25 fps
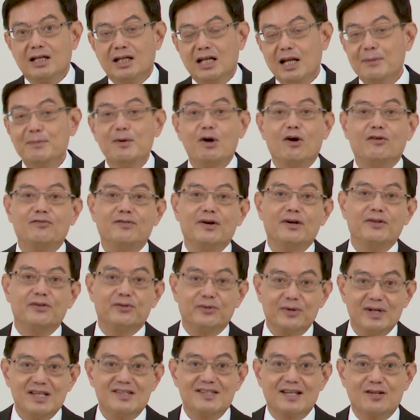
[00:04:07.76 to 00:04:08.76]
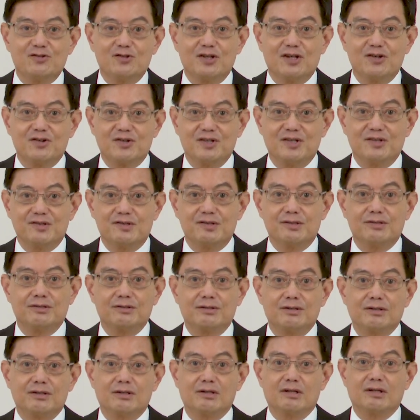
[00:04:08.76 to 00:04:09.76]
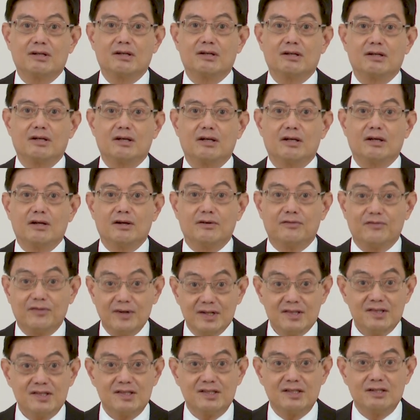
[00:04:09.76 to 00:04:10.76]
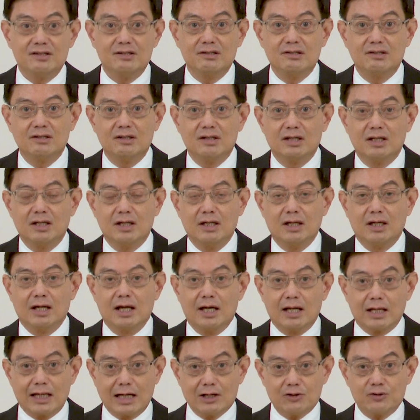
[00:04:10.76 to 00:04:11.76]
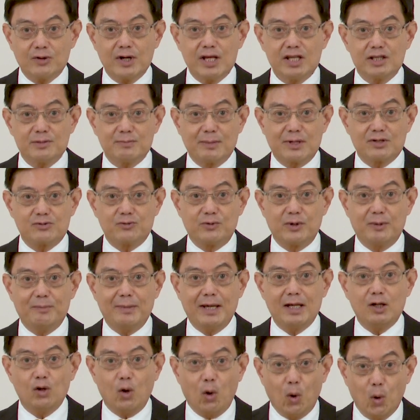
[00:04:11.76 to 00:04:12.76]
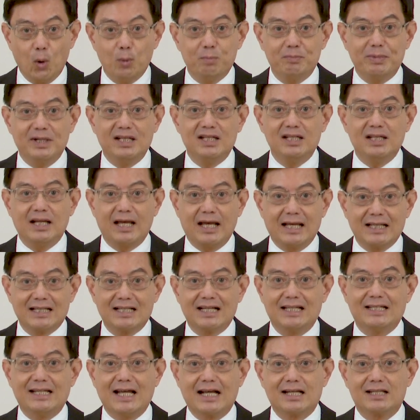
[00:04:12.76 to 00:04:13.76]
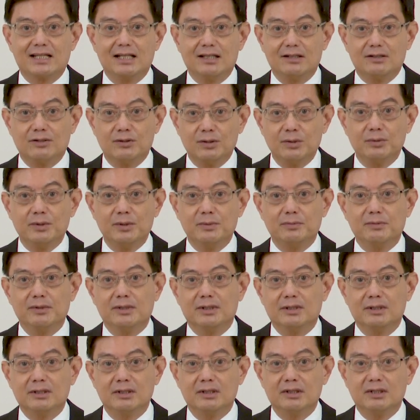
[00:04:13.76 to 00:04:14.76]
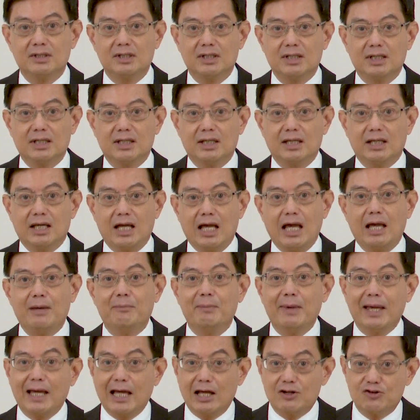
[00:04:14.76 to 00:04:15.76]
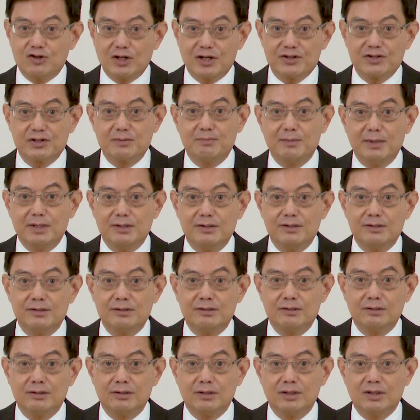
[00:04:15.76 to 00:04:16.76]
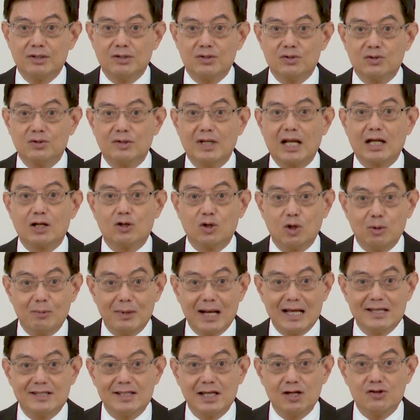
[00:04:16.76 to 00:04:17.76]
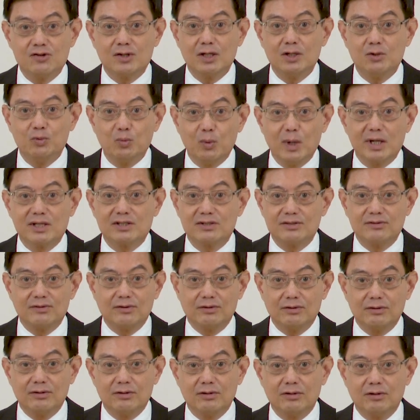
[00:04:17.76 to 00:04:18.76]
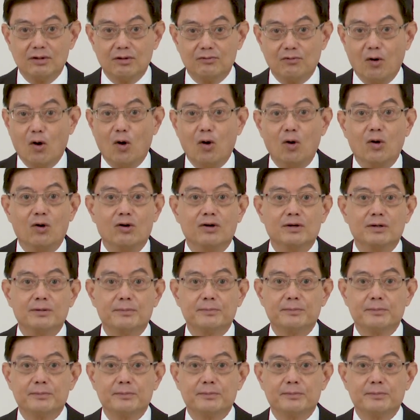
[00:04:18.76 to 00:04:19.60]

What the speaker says: Let me offer three suggestions. First, countries must remain open and connected to the world and make adjustments so that globalization works for all.